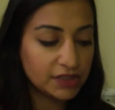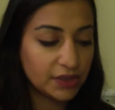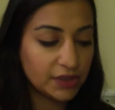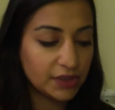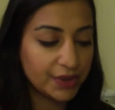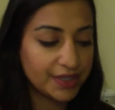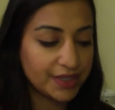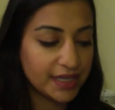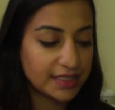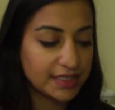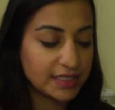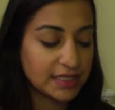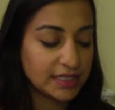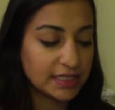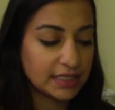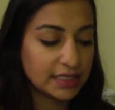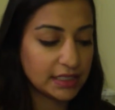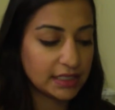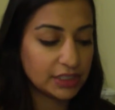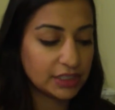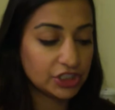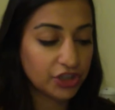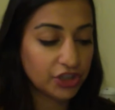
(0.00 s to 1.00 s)
so it doesn't
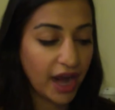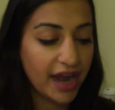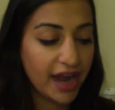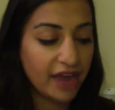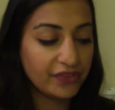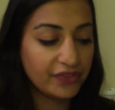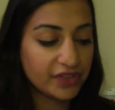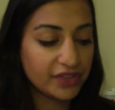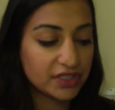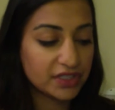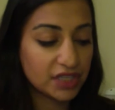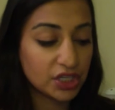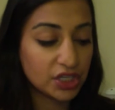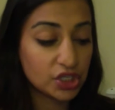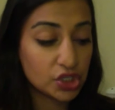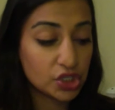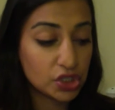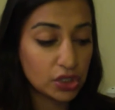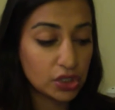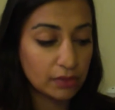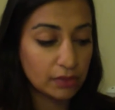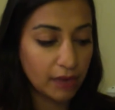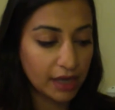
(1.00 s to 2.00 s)
necessarily dry out the skin
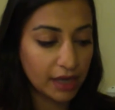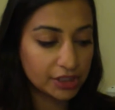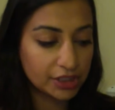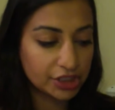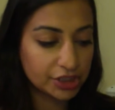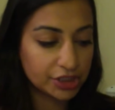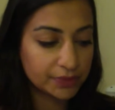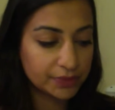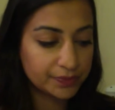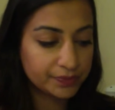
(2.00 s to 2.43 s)
too much.